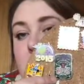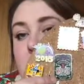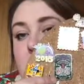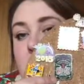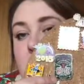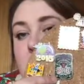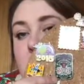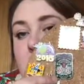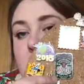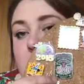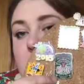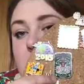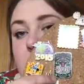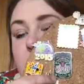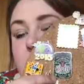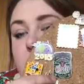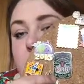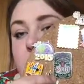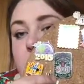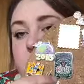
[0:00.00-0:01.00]

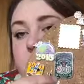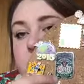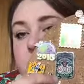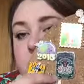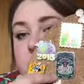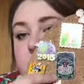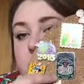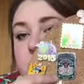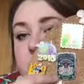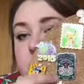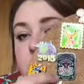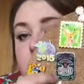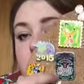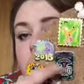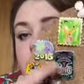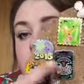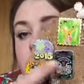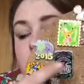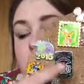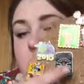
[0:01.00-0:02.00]
Um,
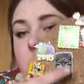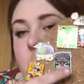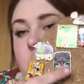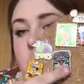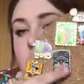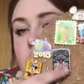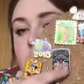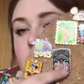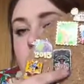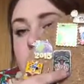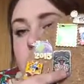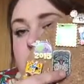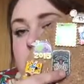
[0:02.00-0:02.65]
then